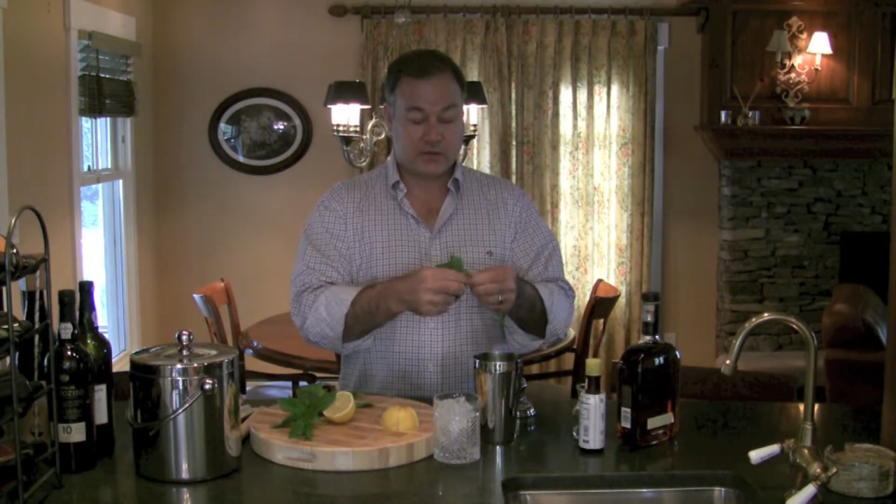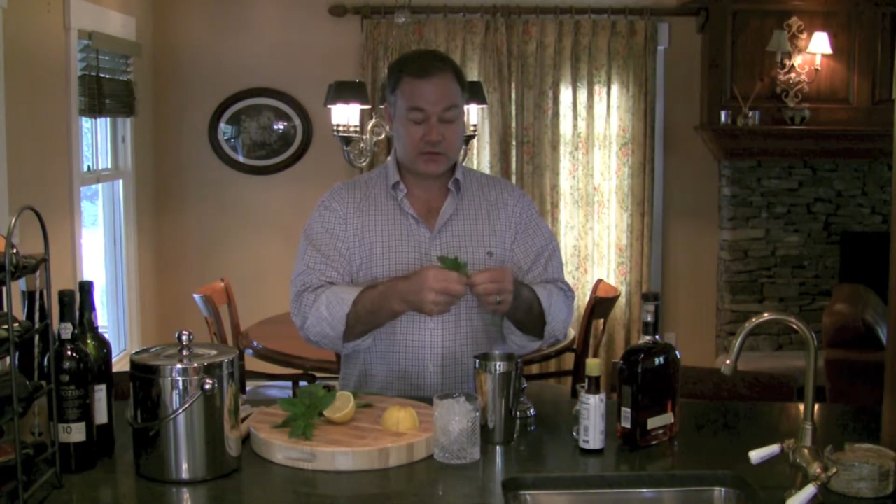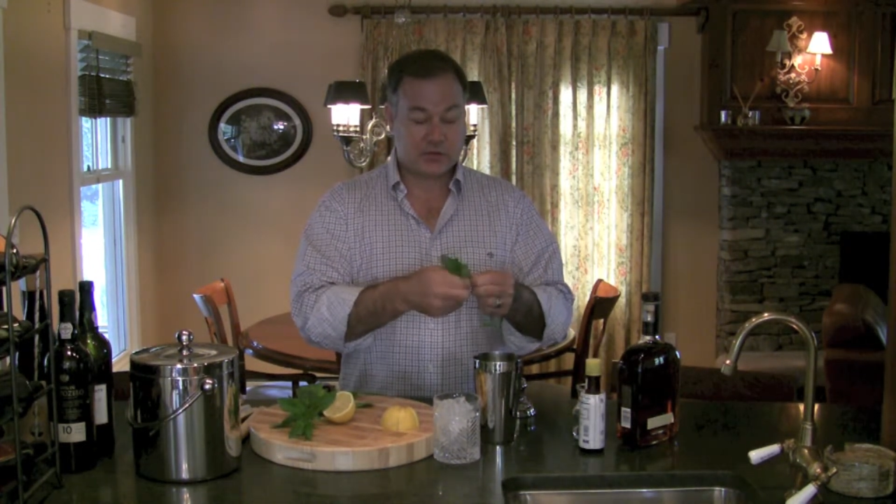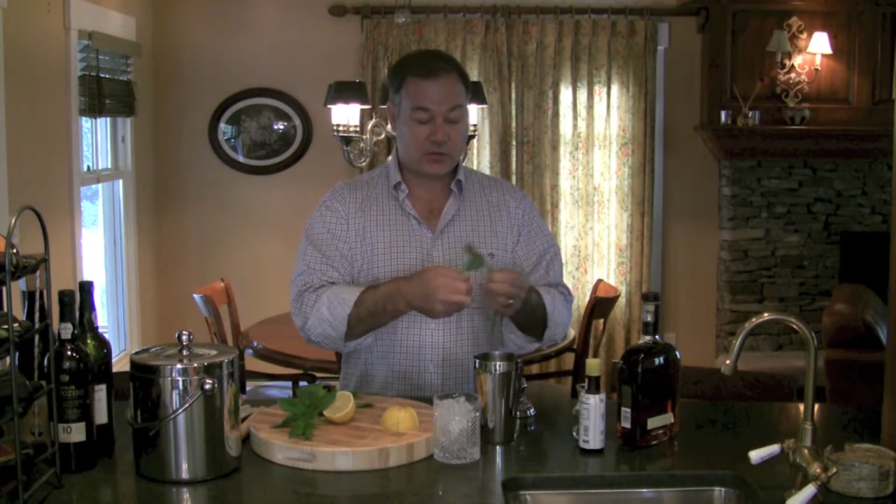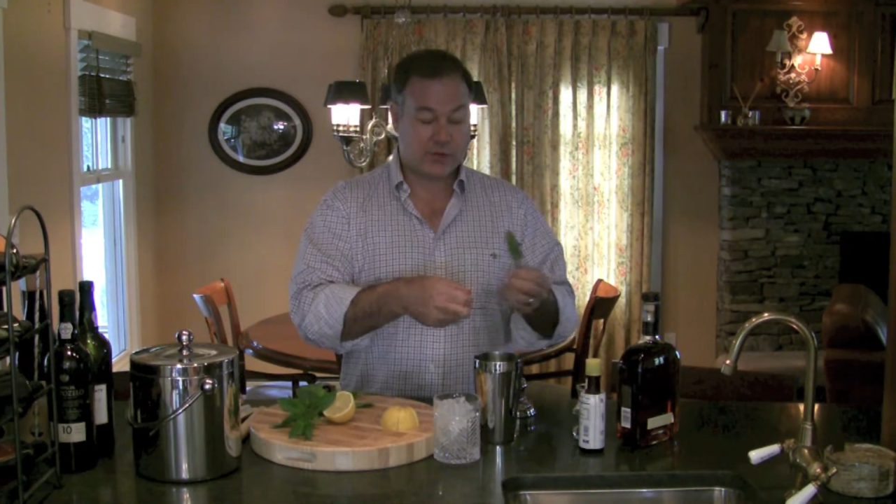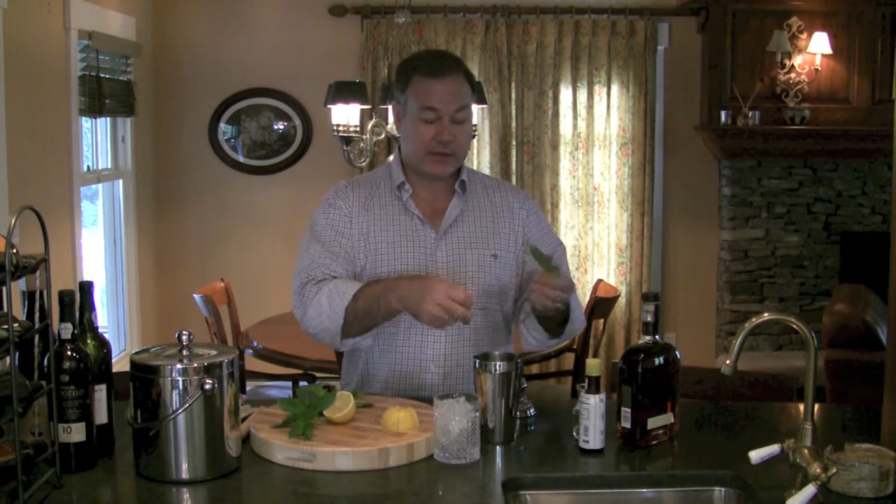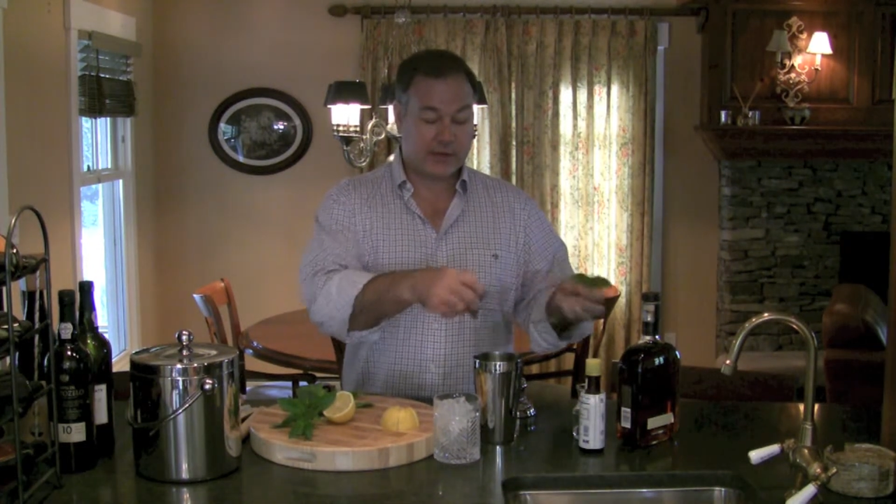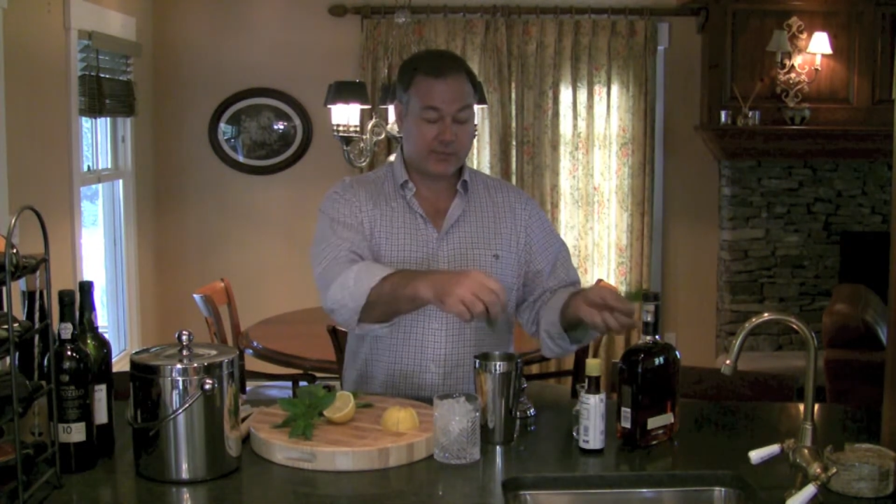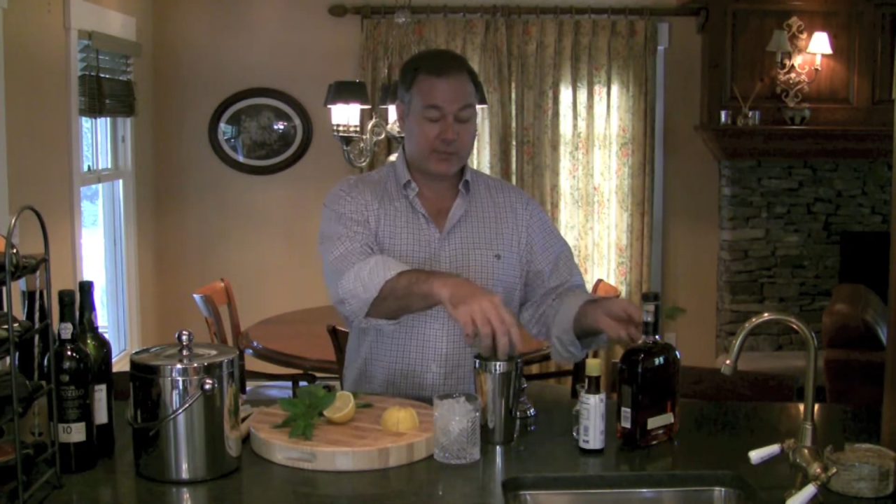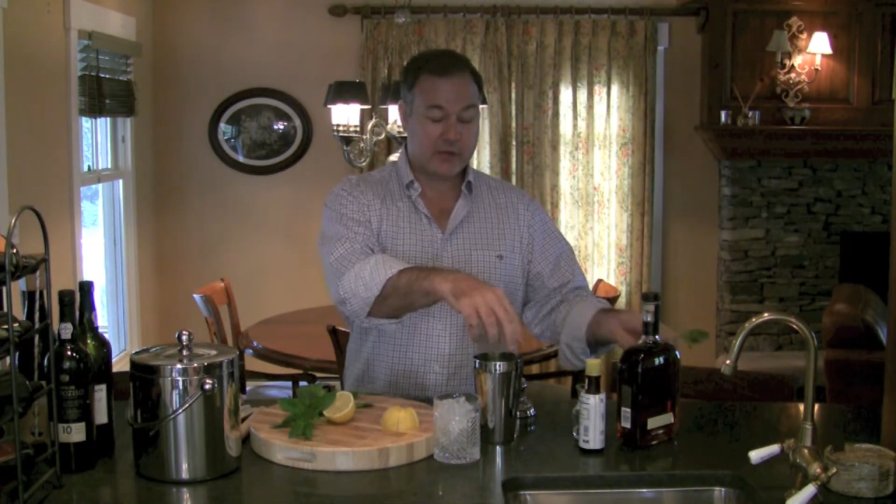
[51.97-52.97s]
to
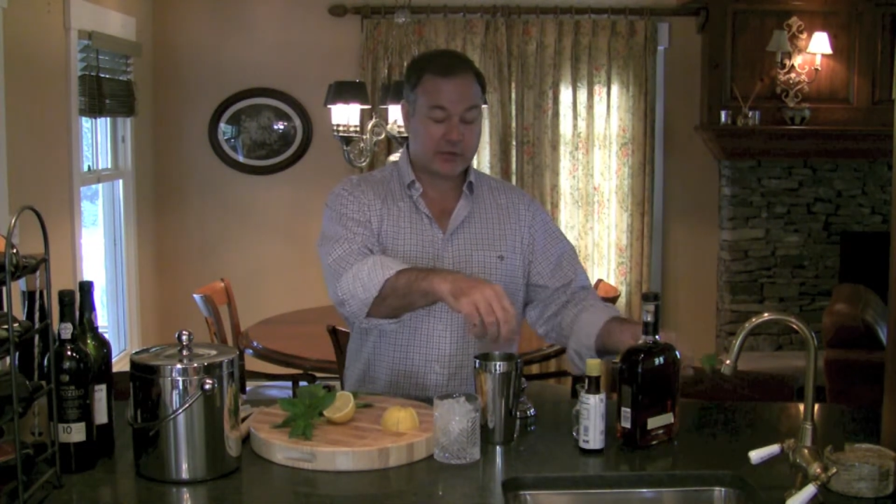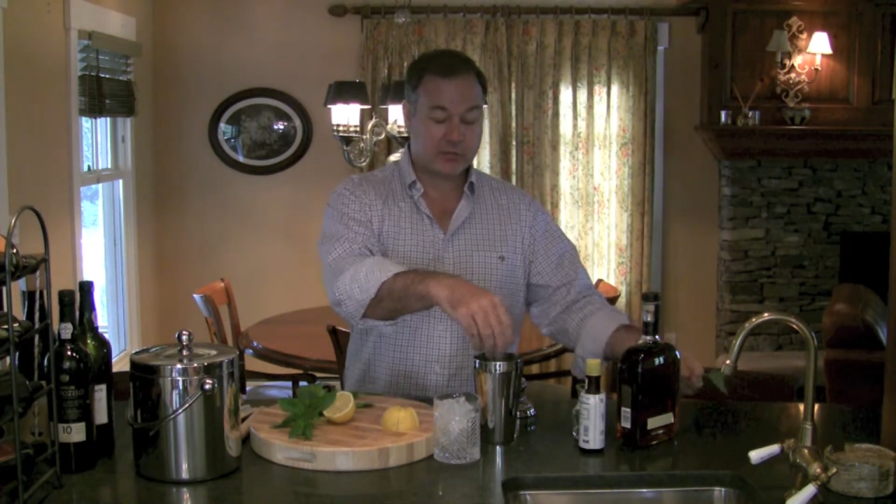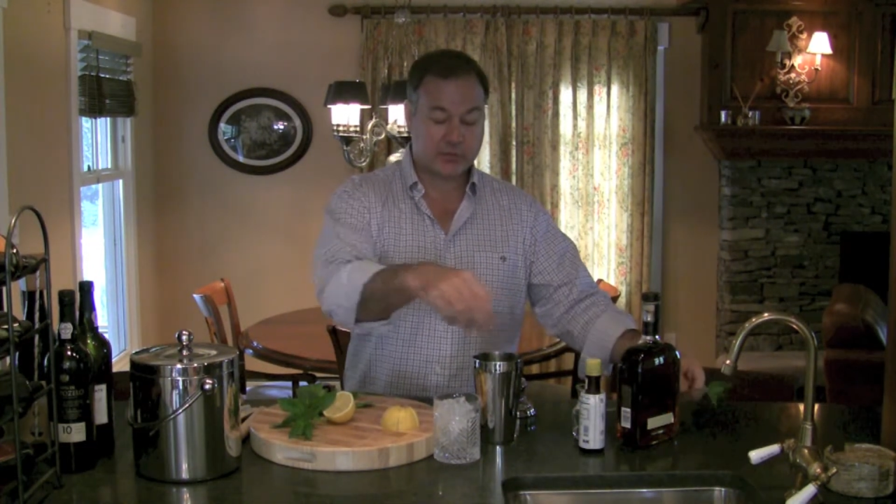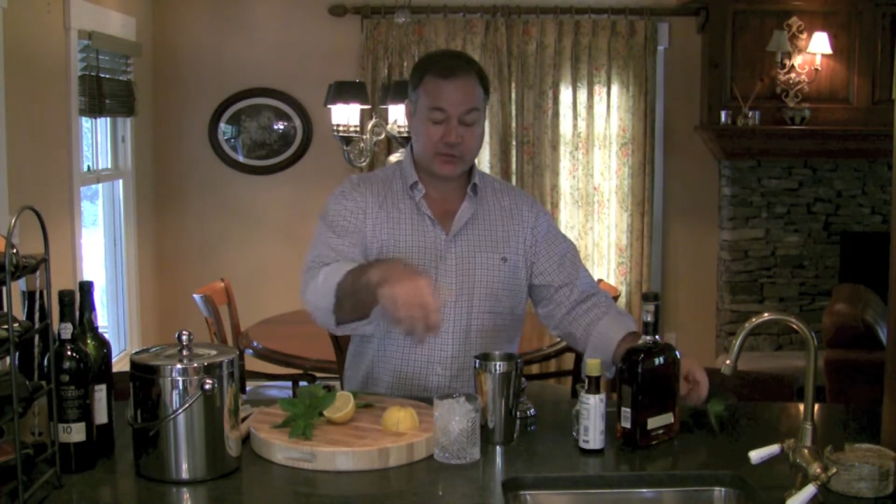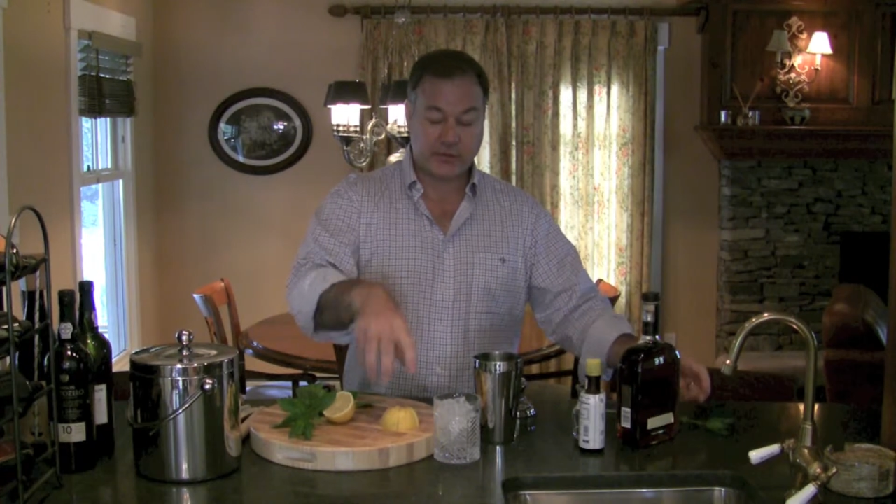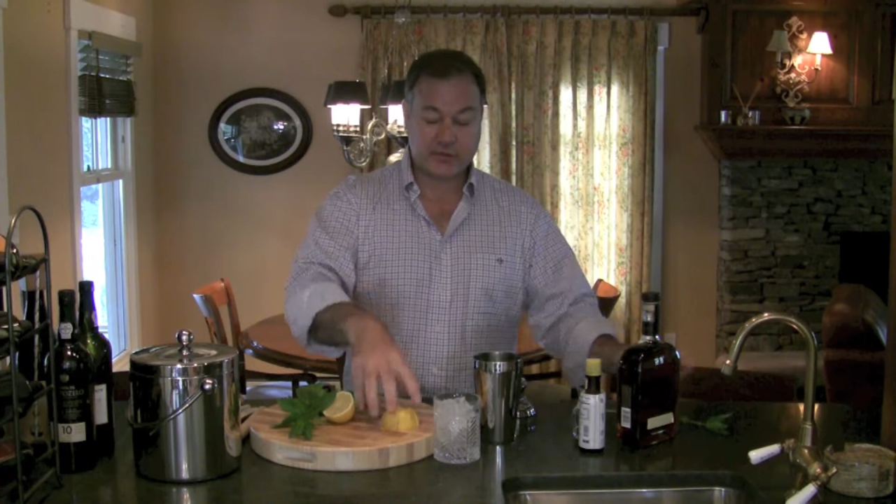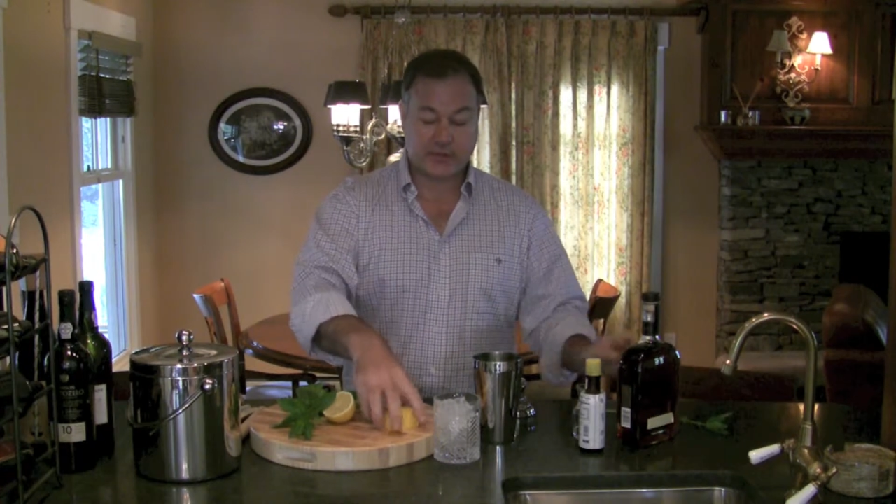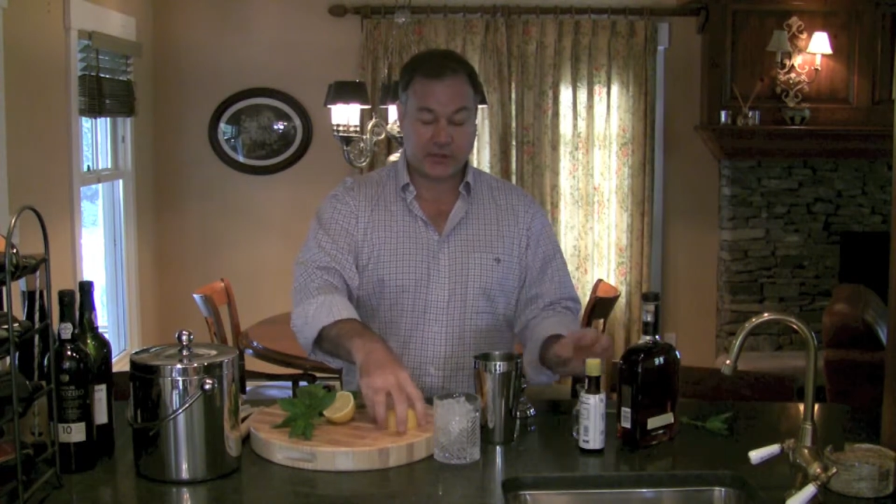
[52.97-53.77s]
get muddled and bruised,